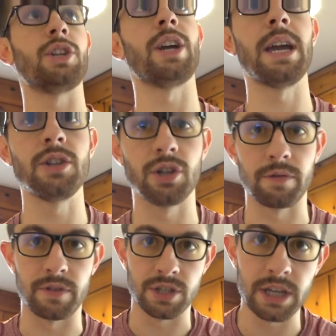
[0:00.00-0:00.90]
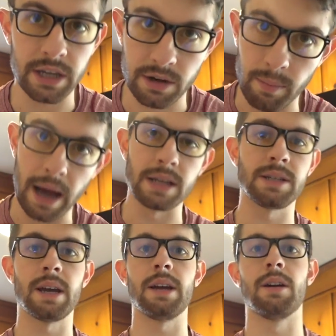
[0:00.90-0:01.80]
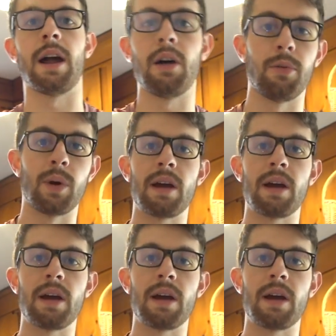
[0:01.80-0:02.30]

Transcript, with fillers: to change your physique, your mindset, your health,